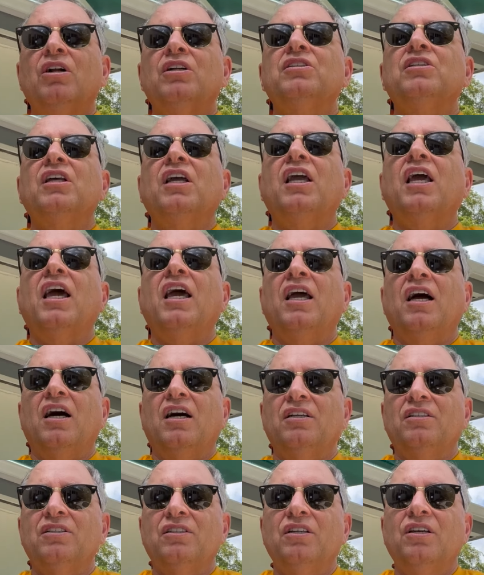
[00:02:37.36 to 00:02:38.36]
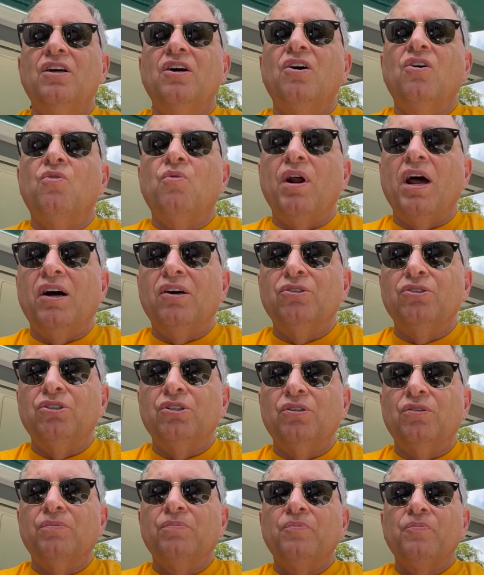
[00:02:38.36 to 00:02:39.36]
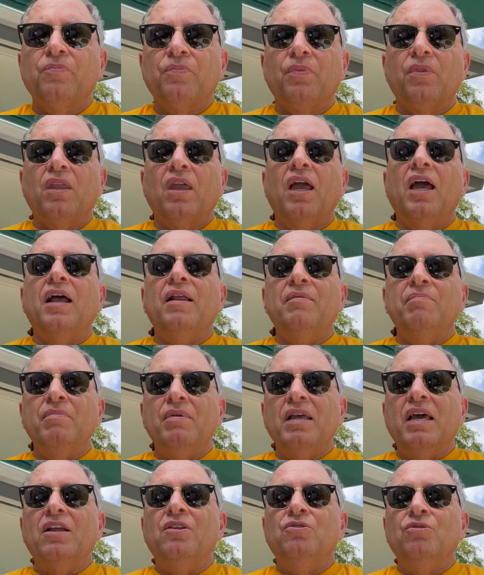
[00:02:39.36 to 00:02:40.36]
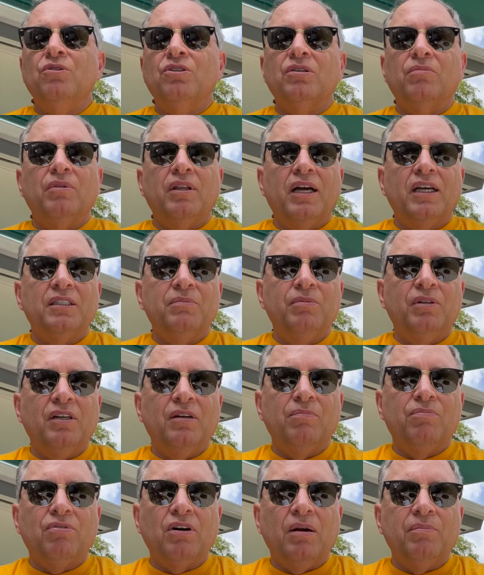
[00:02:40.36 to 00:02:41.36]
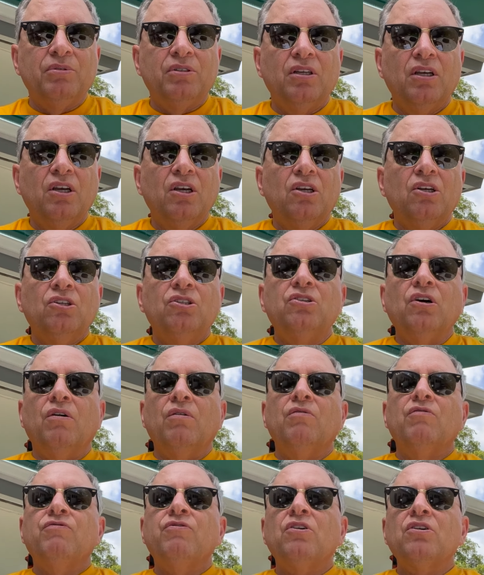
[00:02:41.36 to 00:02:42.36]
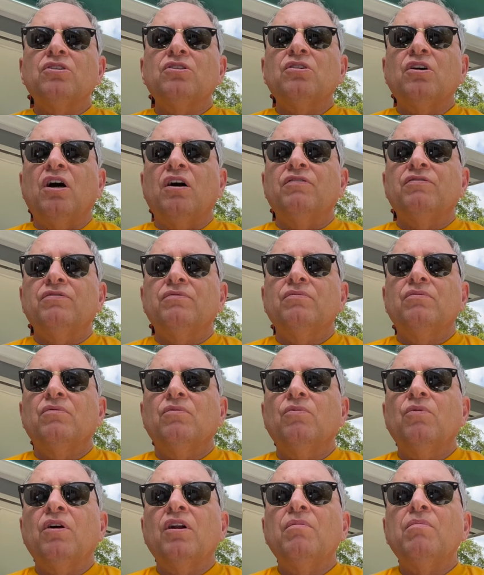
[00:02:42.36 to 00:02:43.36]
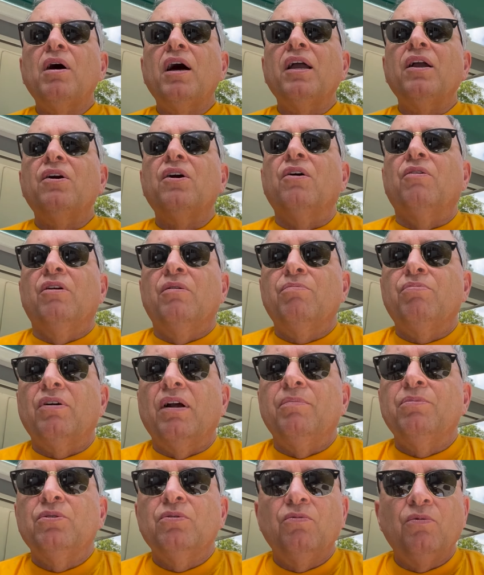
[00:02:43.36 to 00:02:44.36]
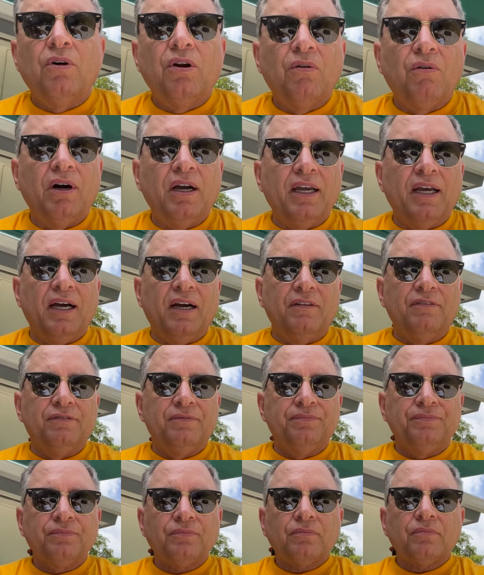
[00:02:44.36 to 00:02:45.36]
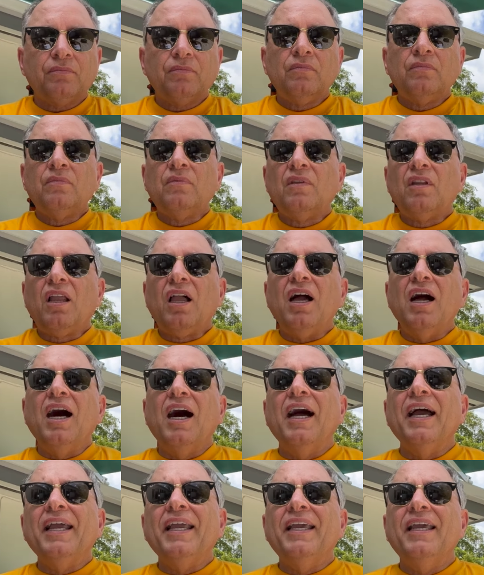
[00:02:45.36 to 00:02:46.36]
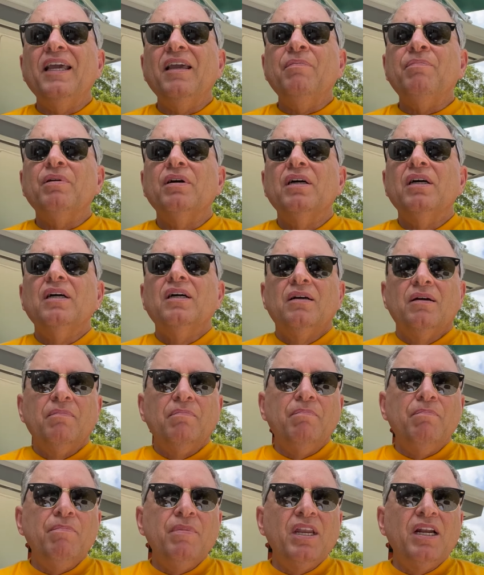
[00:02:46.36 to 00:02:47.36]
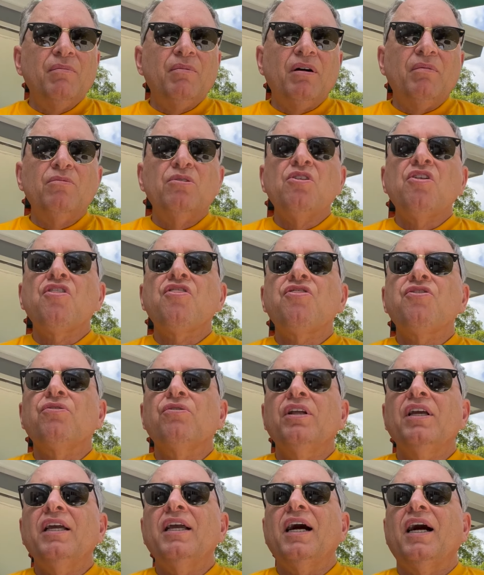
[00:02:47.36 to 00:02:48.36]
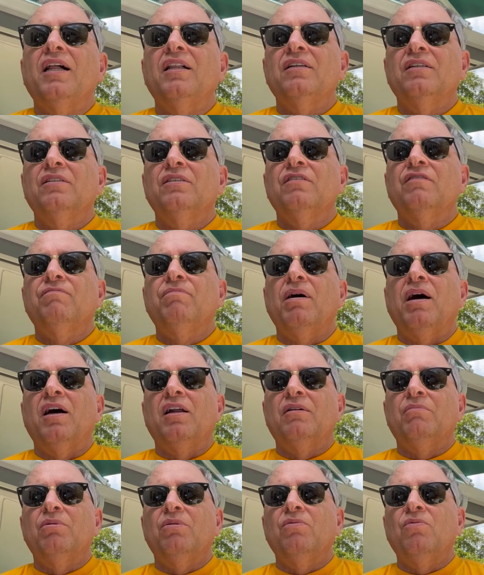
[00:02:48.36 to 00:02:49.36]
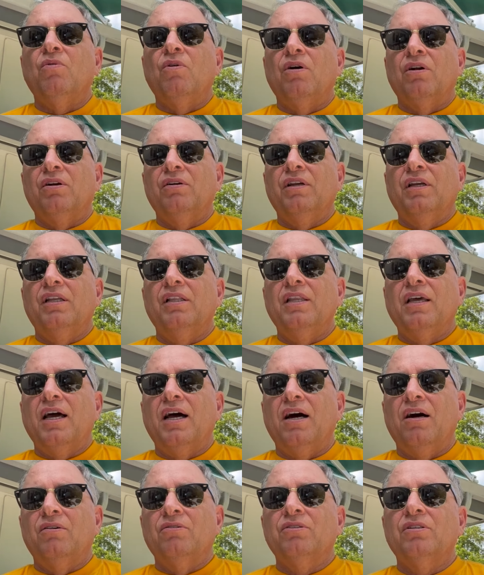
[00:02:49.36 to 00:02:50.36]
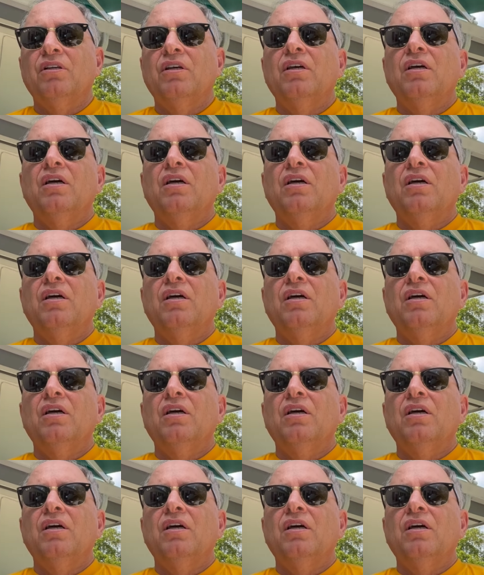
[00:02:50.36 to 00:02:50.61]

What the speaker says: the chaos around you and do some last minute preps. So first off, what are my current preps? What do I have? I keep minimum 30 gallons of potable water in the house,